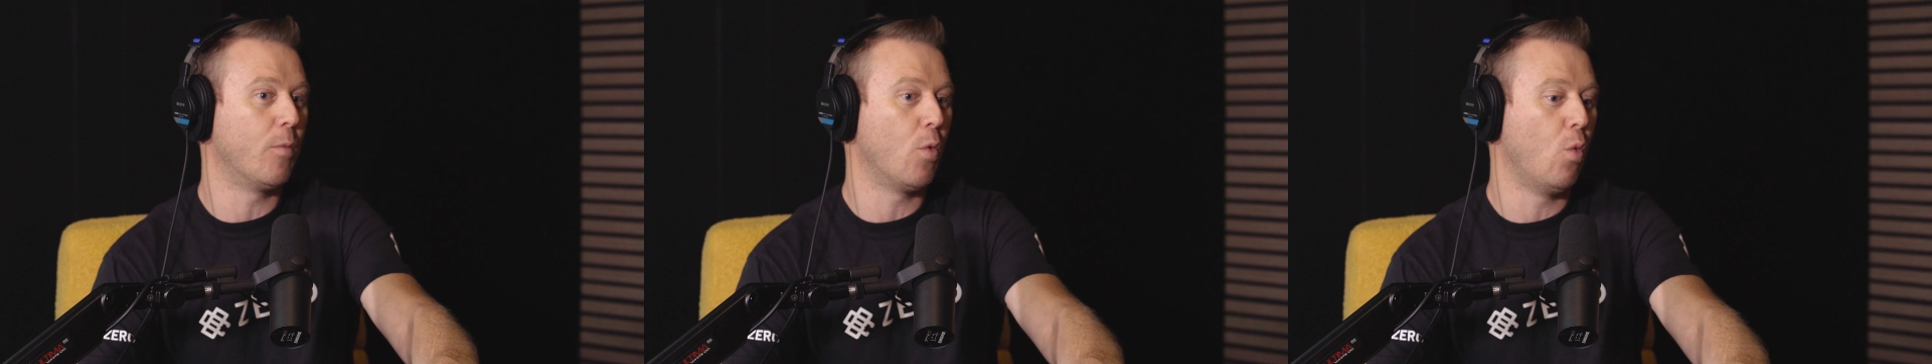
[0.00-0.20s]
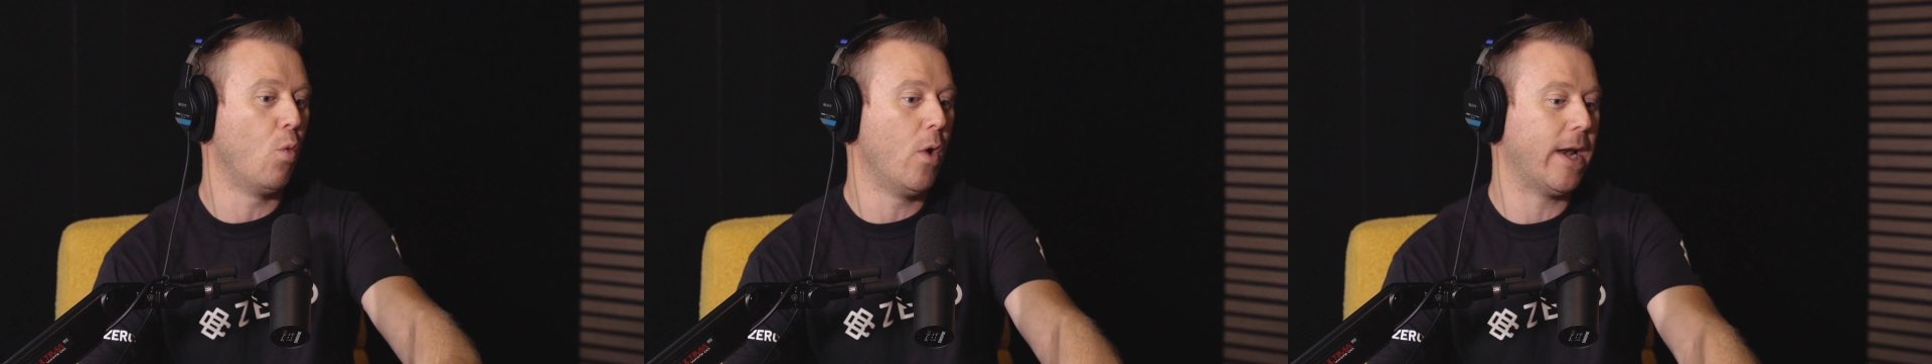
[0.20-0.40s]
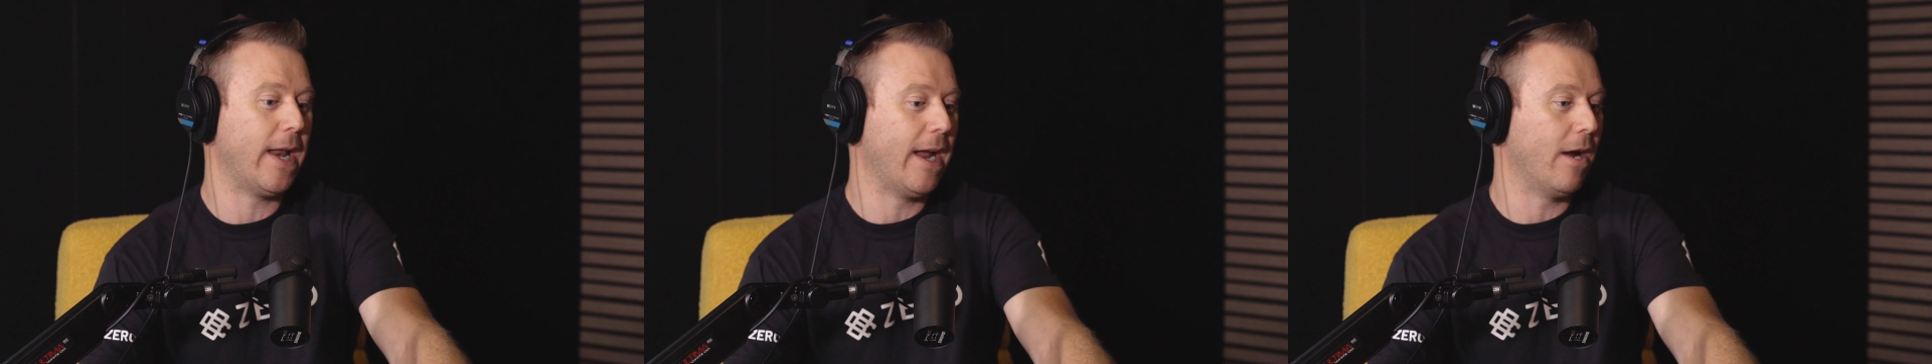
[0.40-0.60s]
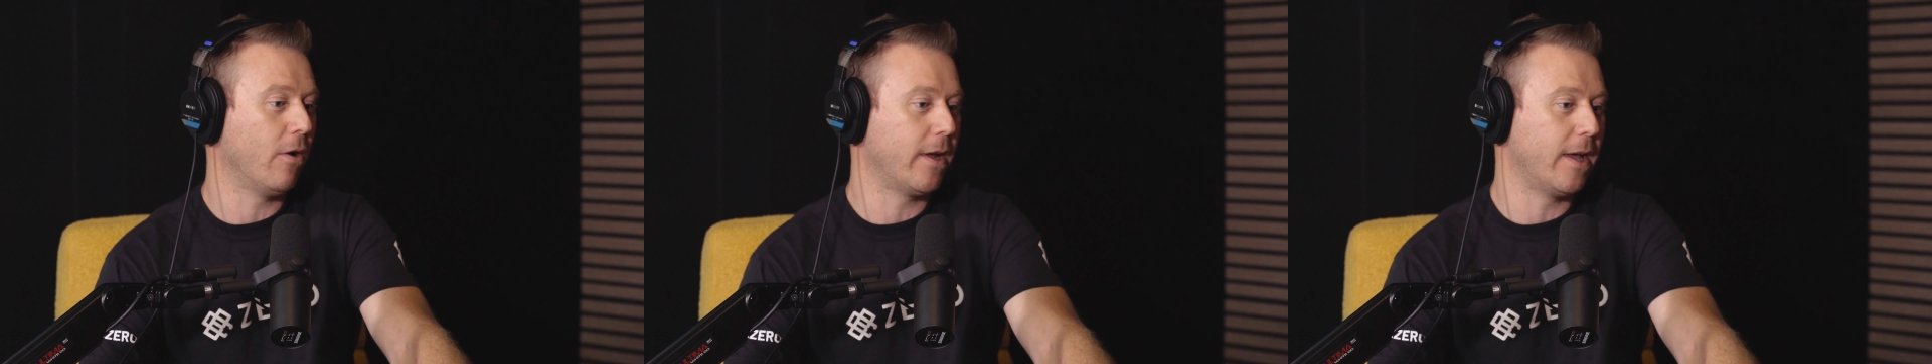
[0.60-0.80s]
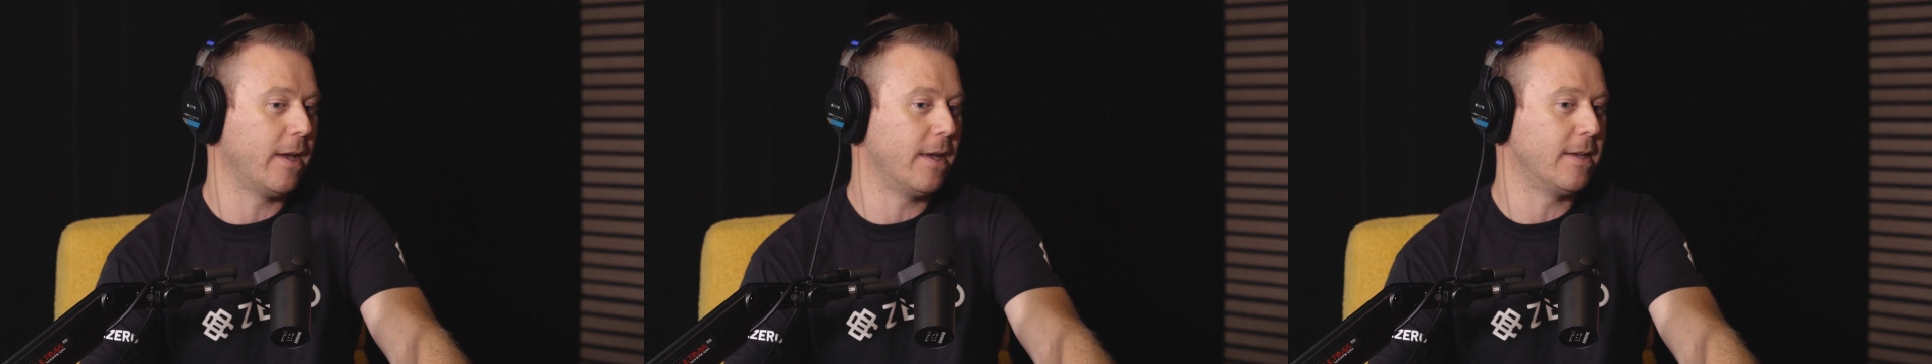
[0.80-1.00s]
what
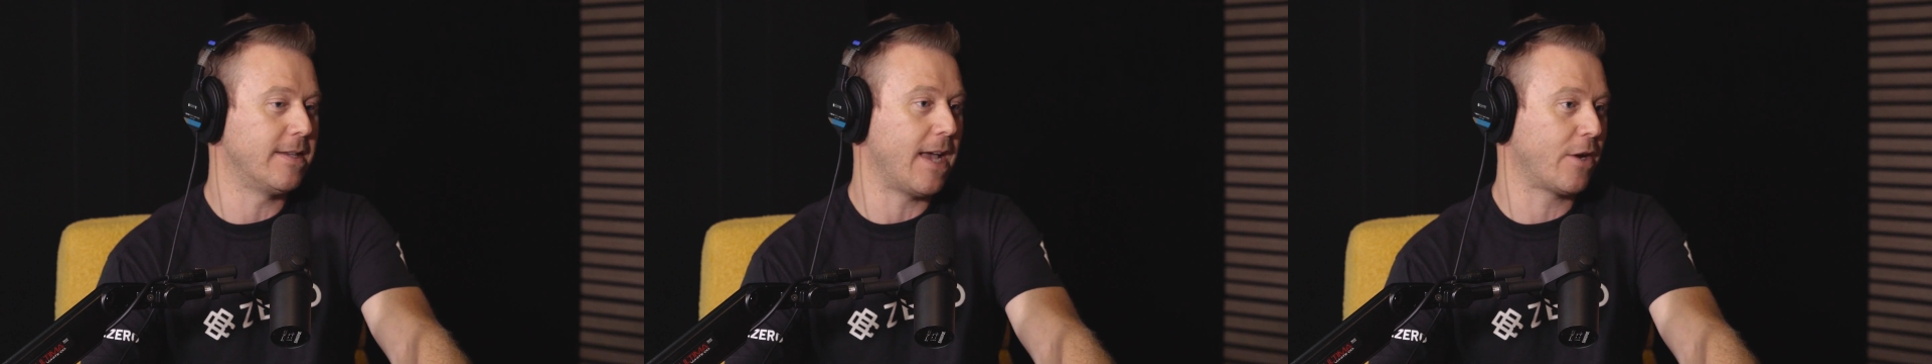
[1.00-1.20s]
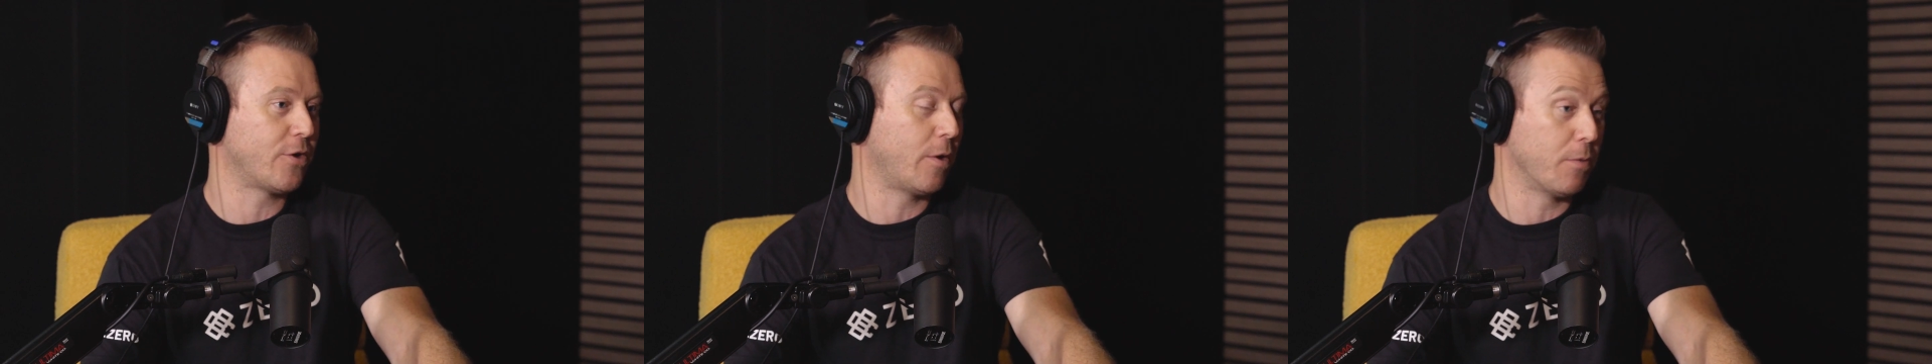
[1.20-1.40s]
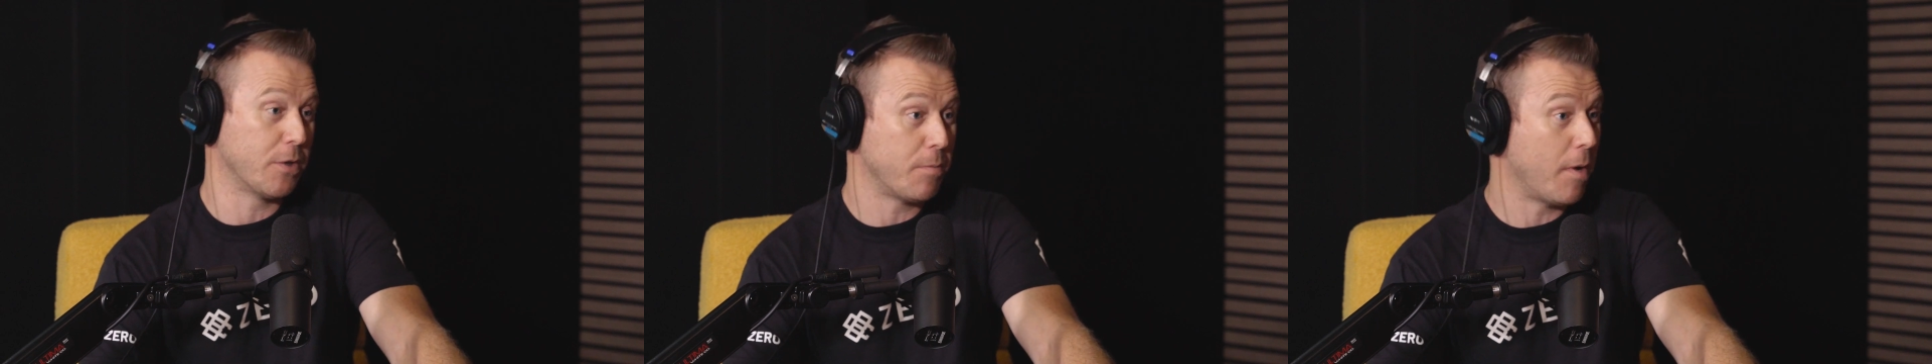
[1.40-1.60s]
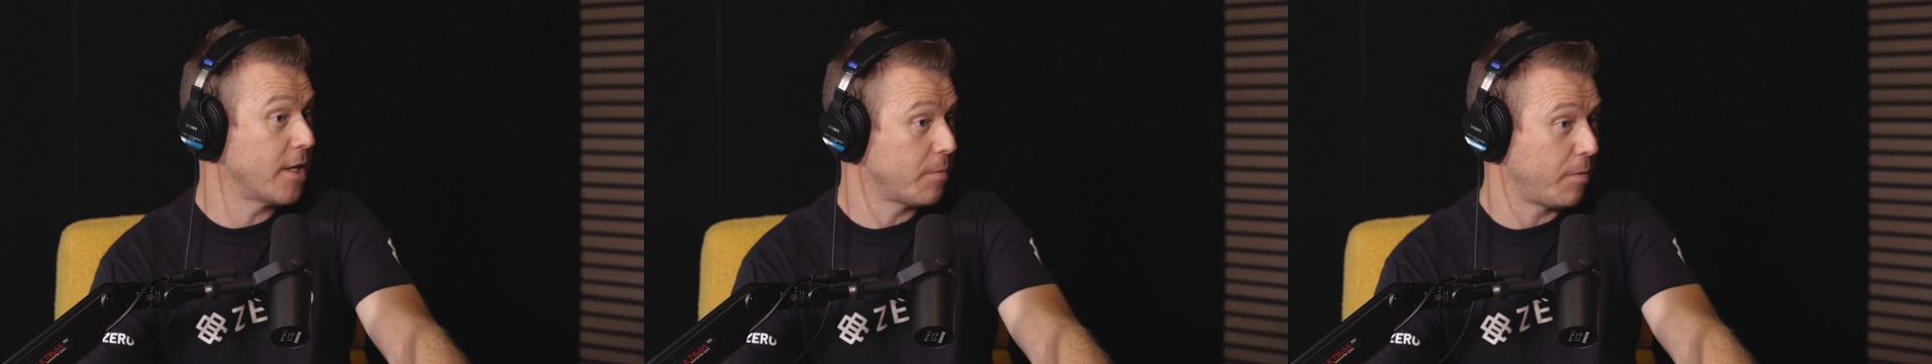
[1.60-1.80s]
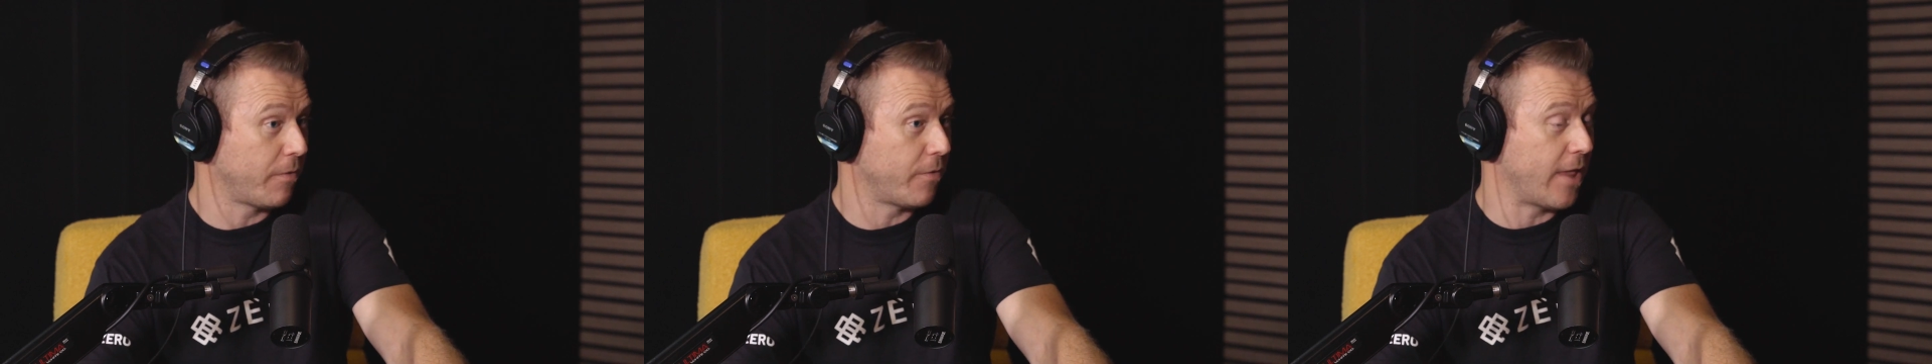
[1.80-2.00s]
area is actually
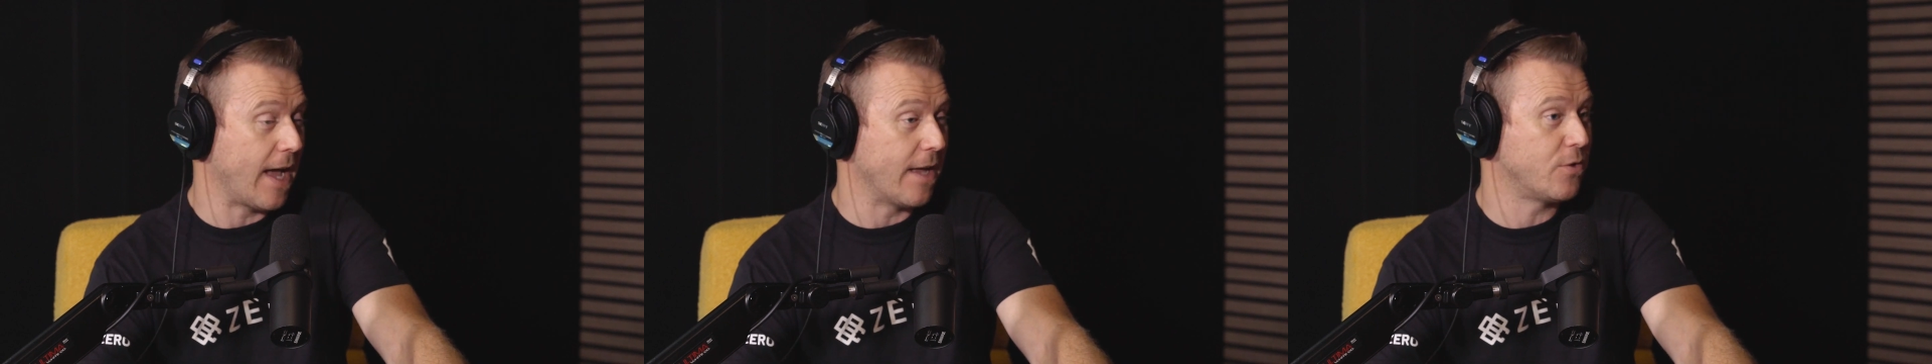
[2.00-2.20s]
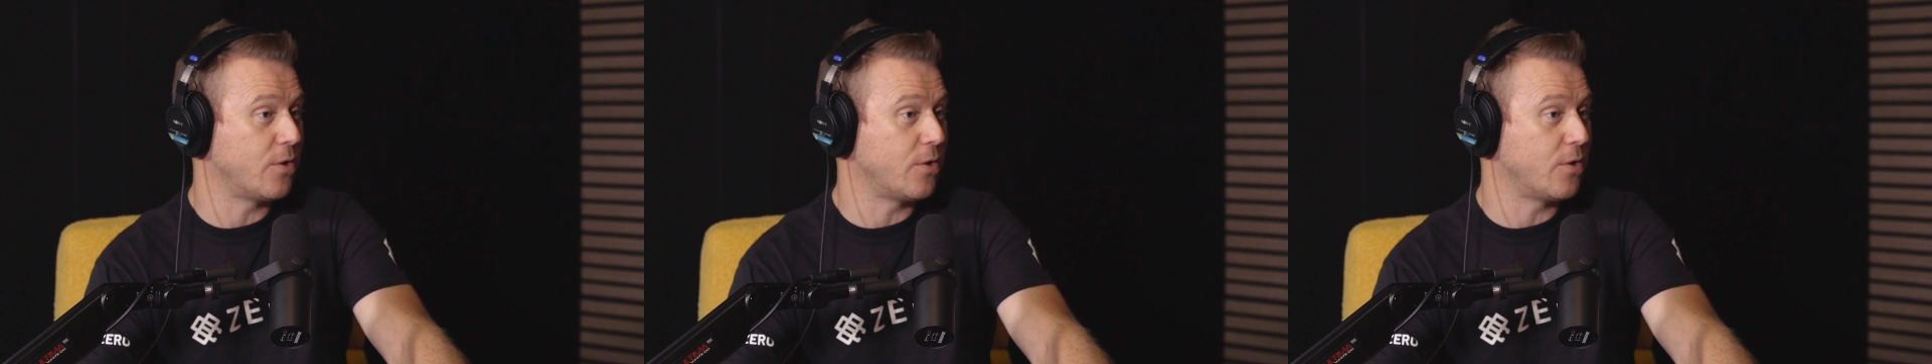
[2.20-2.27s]
responsible for that,